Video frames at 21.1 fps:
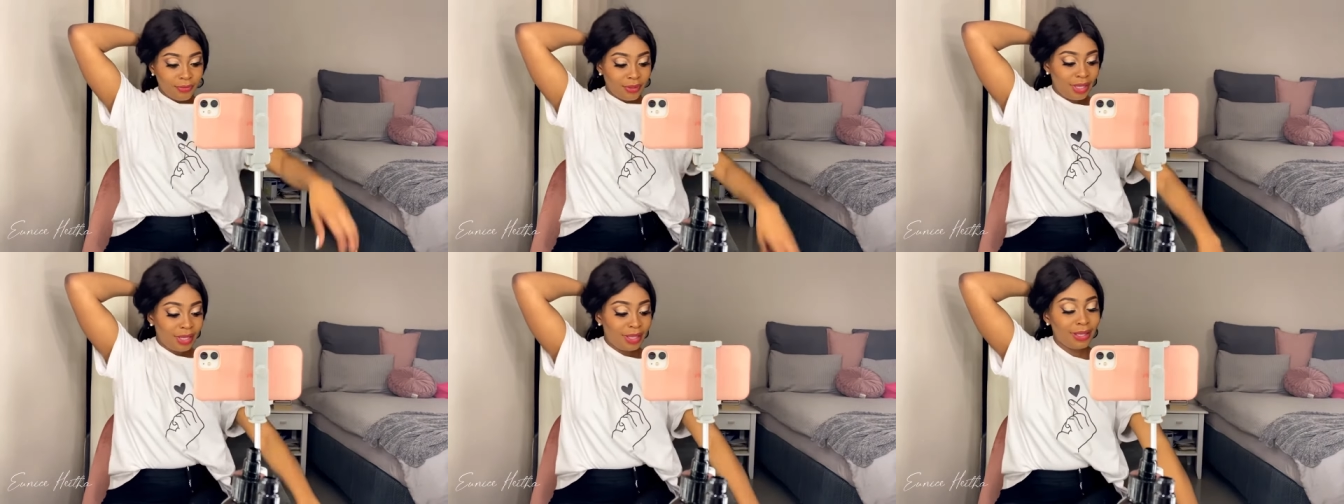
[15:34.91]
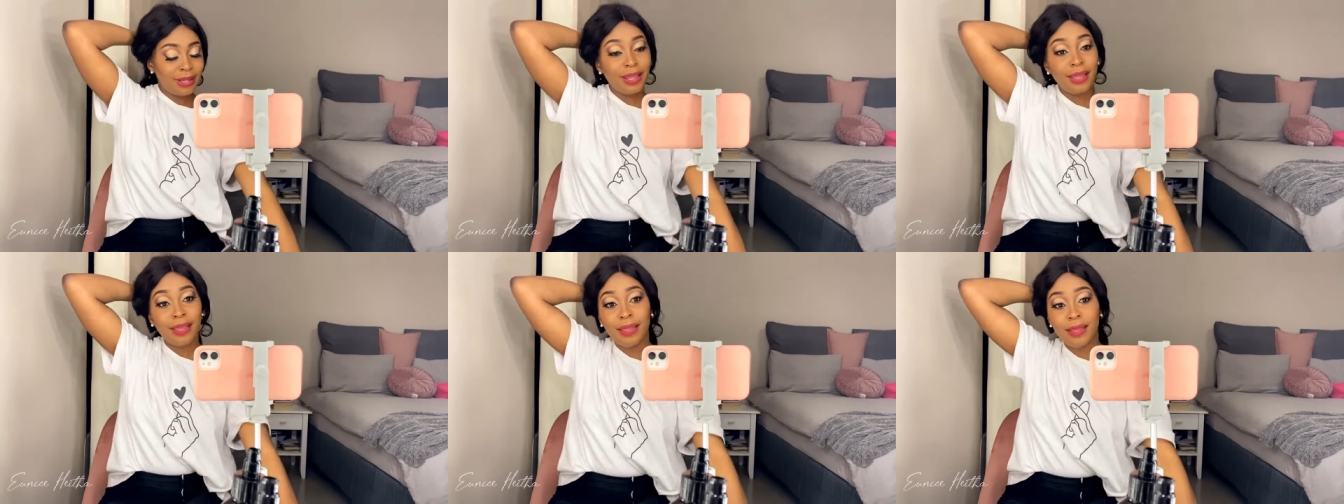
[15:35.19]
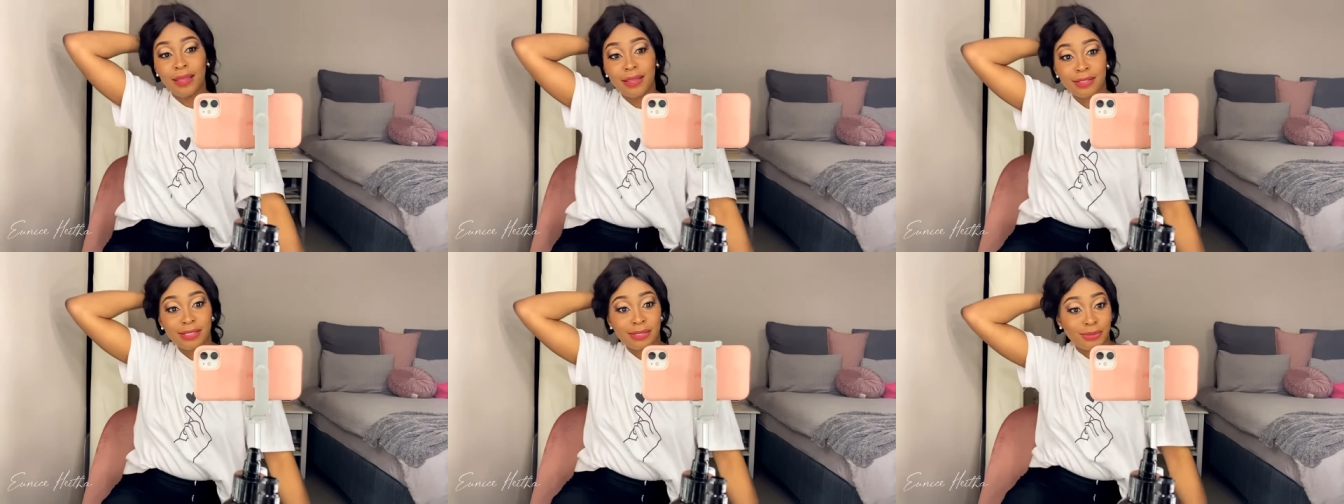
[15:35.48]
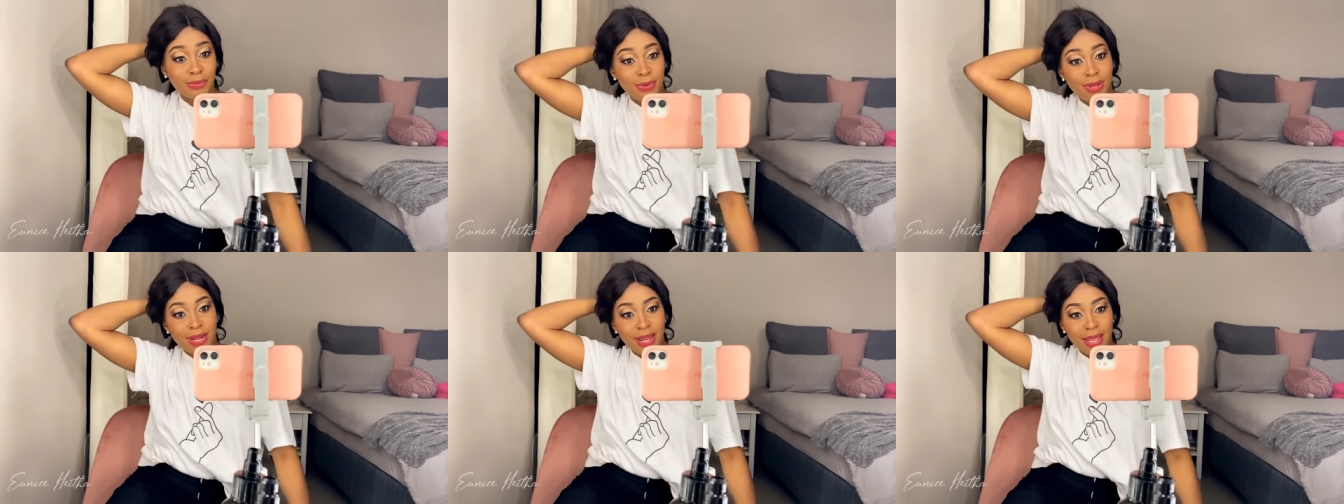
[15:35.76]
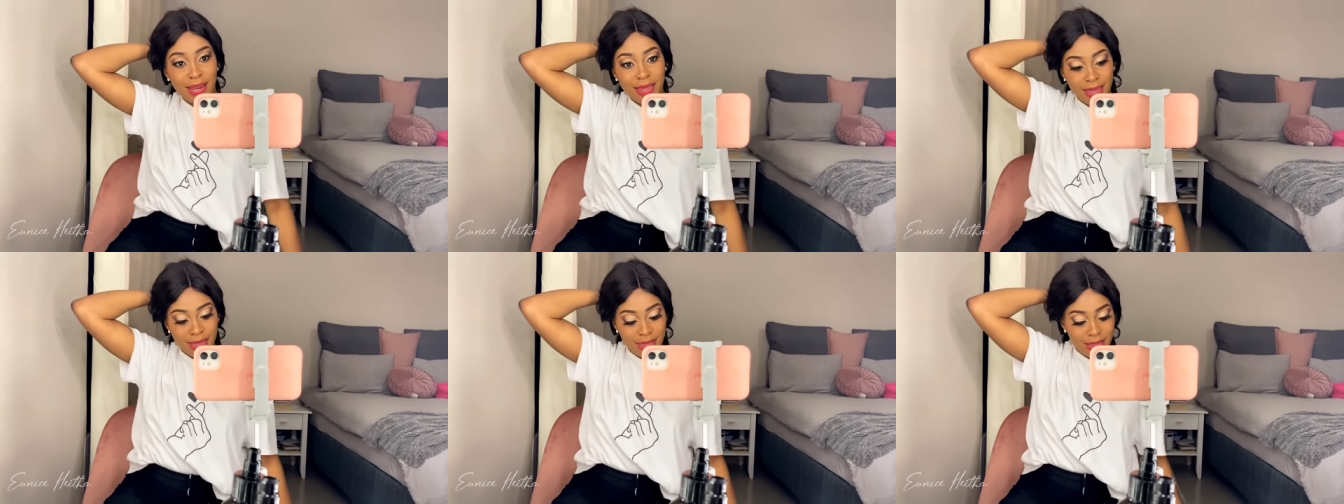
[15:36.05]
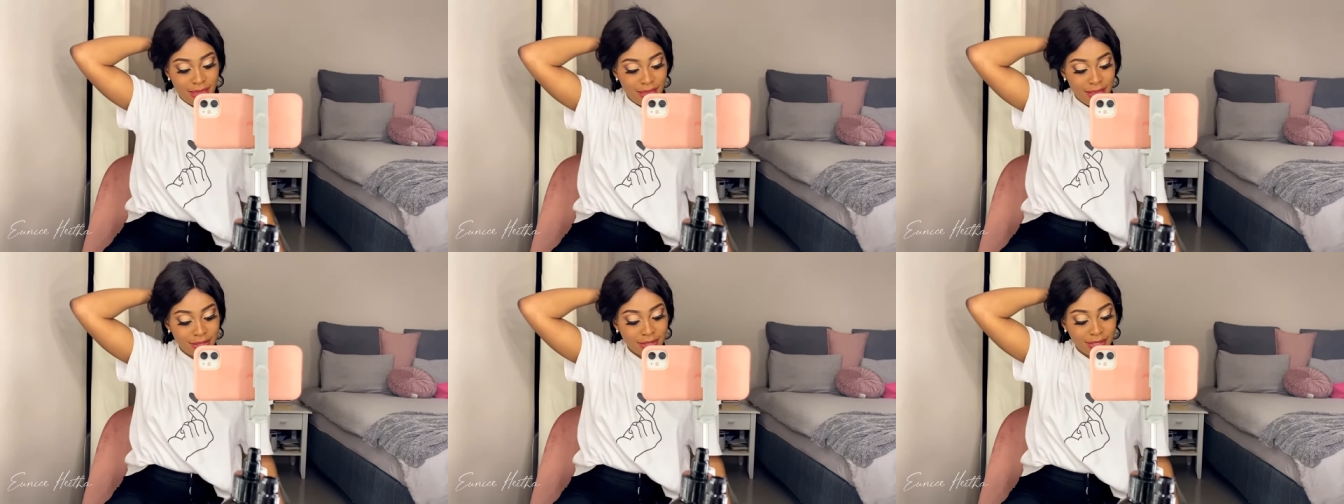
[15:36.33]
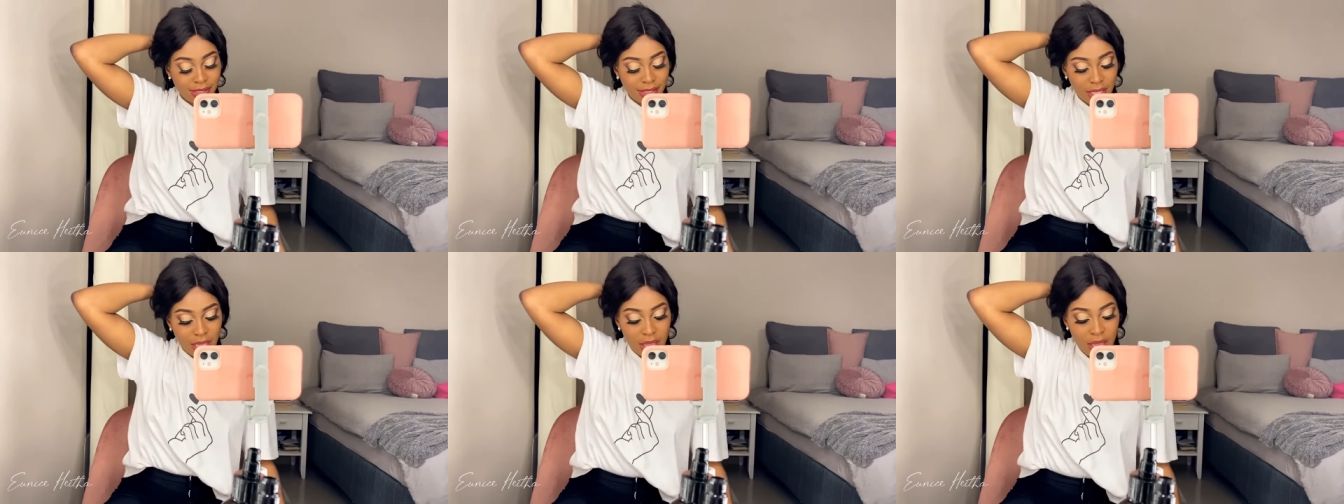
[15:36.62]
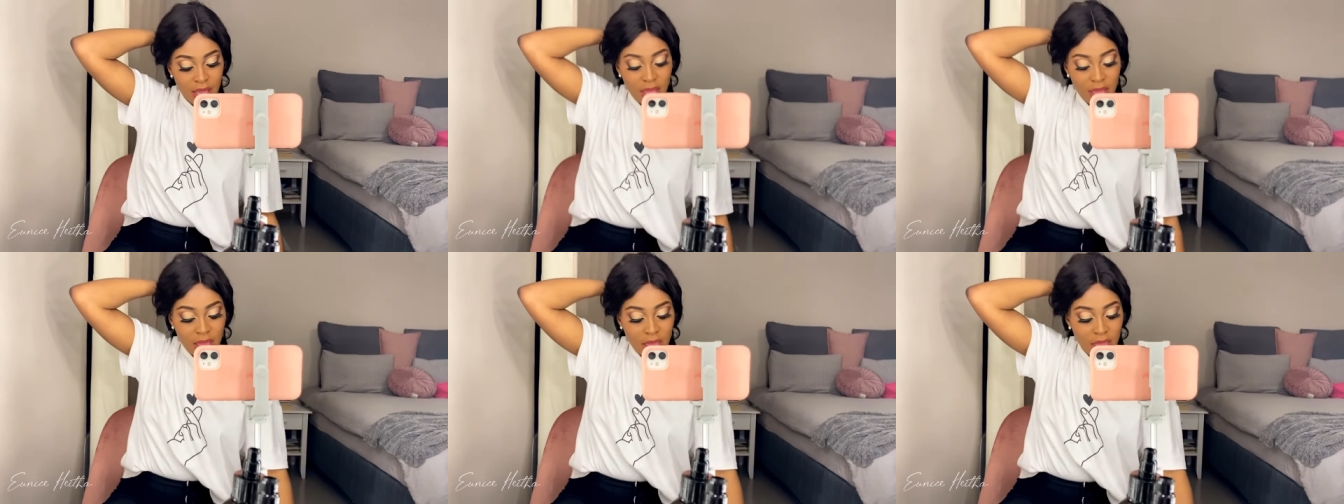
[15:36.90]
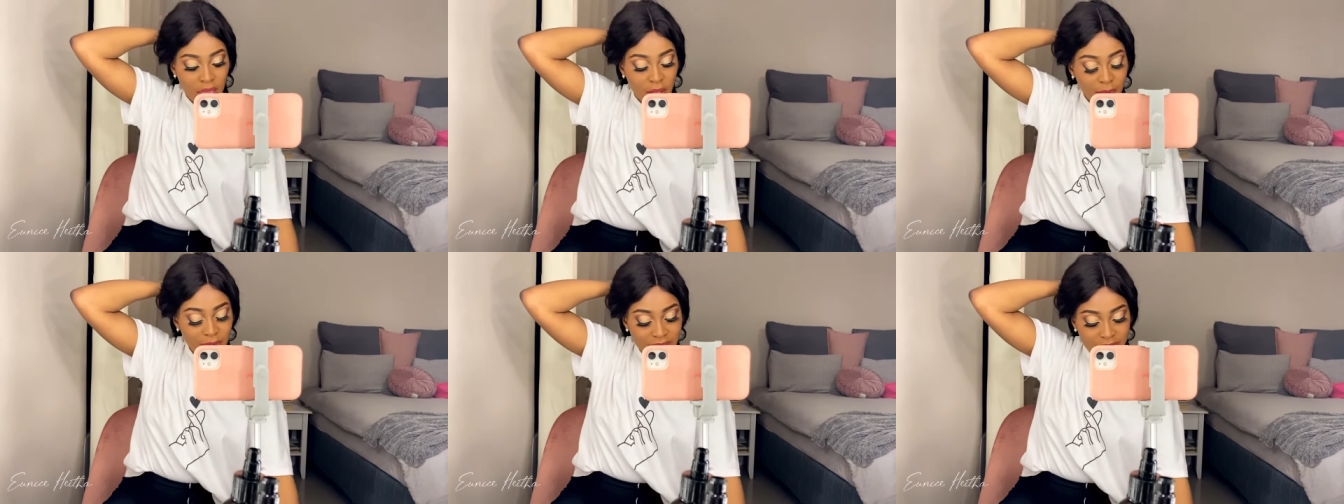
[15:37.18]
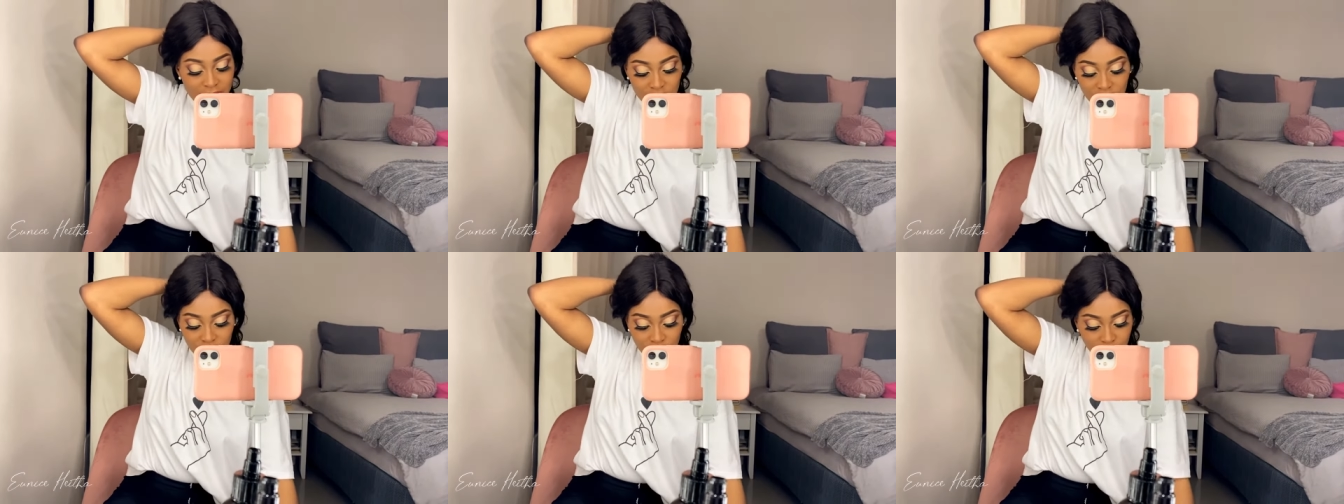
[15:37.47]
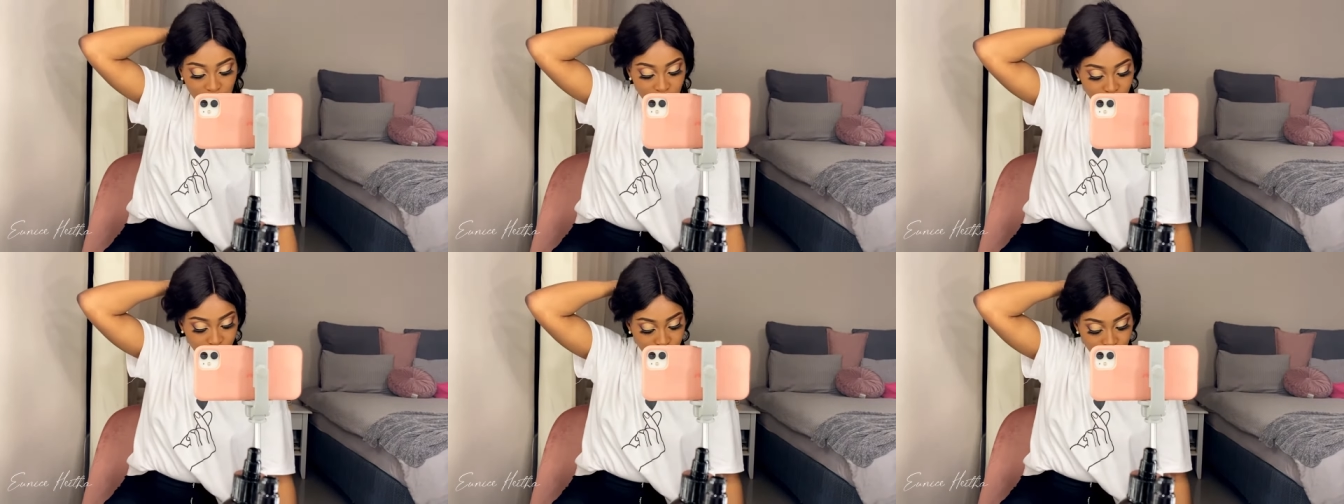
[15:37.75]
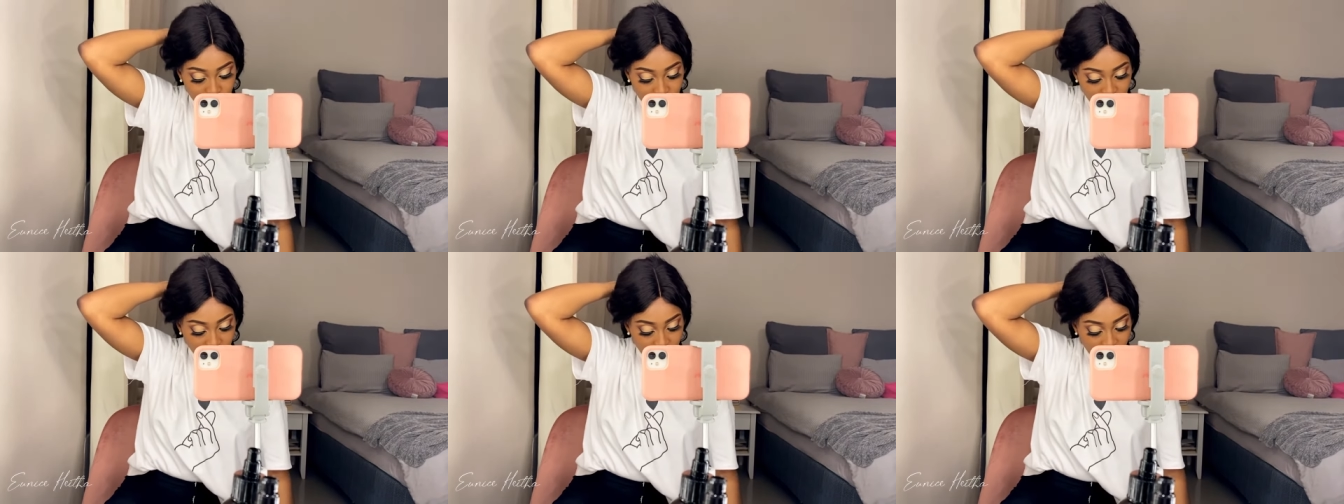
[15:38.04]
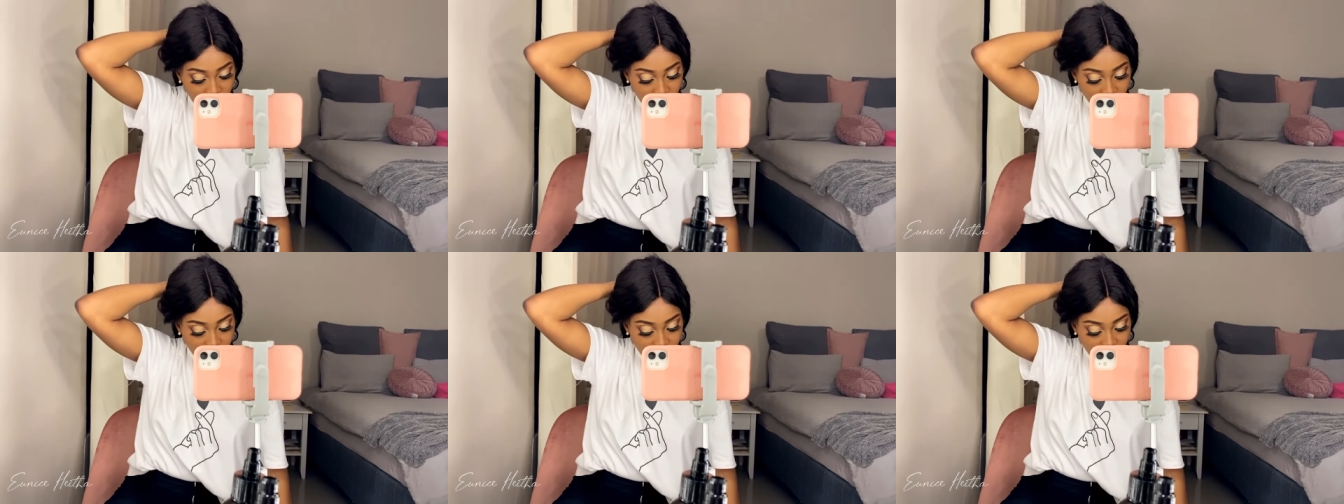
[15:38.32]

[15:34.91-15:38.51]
It is what it is. It was such a beautiful day.